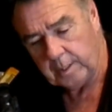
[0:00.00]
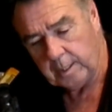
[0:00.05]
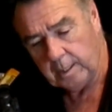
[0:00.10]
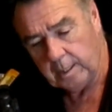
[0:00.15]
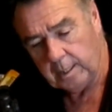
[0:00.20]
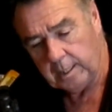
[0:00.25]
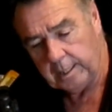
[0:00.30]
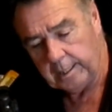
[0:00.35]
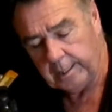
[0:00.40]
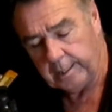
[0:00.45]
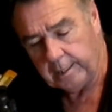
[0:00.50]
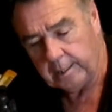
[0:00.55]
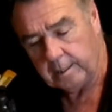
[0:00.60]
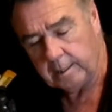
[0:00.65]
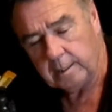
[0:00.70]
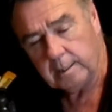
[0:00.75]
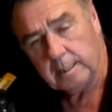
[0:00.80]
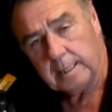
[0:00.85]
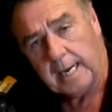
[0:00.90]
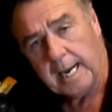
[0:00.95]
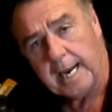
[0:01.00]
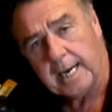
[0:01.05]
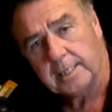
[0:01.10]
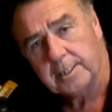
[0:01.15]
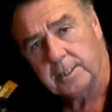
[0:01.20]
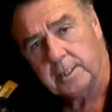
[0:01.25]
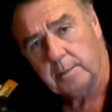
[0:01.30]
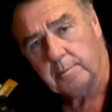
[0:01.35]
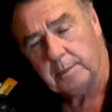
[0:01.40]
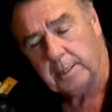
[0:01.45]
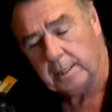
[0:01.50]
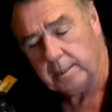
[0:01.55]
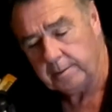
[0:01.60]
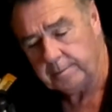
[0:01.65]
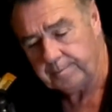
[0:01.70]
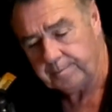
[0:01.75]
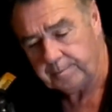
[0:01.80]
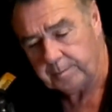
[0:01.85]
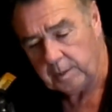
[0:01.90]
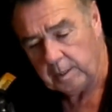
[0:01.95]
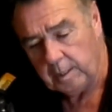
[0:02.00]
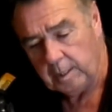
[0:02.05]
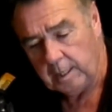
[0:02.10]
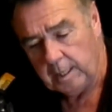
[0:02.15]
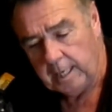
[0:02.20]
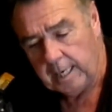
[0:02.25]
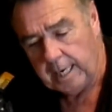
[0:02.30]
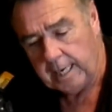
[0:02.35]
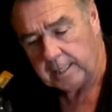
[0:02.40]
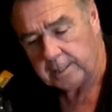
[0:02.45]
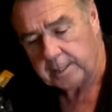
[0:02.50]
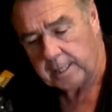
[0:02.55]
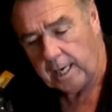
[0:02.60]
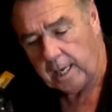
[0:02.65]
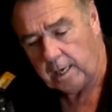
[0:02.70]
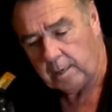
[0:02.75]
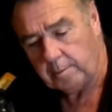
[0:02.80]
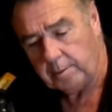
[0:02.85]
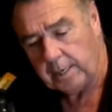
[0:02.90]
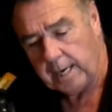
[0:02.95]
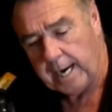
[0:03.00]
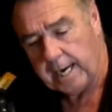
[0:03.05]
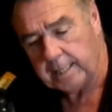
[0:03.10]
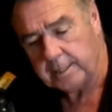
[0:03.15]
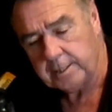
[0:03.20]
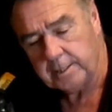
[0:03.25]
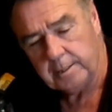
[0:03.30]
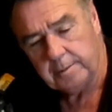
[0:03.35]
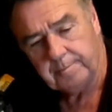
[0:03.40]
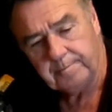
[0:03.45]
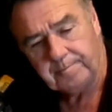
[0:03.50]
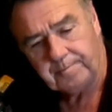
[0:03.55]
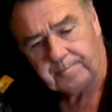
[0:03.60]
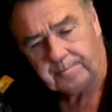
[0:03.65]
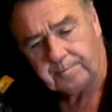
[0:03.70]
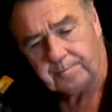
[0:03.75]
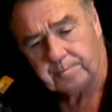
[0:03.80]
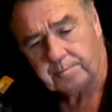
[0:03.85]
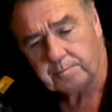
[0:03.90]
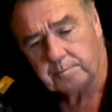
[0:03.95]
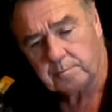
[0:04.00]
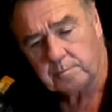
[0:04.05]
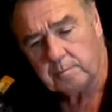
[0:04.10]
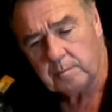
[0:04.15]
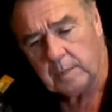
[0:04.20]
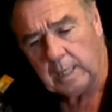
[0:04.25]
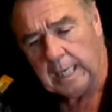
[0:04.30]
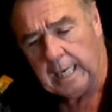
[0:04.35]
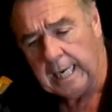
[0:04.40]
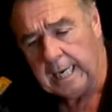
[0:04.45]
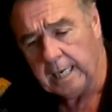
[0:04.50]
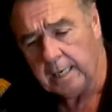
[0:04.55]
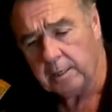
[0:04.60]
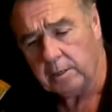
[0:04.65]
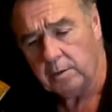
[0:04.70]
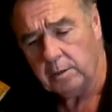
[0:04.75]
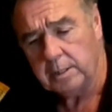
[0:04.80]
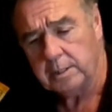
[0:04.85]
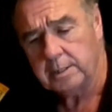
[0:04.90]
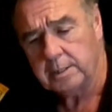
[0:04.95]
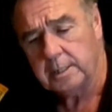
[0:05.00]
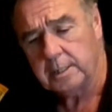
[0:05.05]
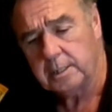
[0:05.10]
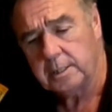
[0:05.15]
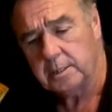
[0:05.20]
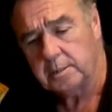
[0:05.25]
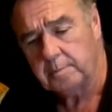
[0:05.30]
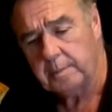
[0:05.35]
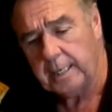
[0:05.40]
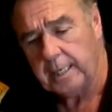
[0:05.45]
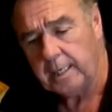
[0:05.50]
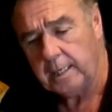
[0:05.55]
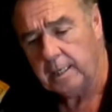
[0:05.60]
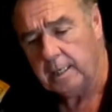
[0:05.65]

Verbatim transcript: uh, Axiom here, Excalibur Axiom, and of course, this is my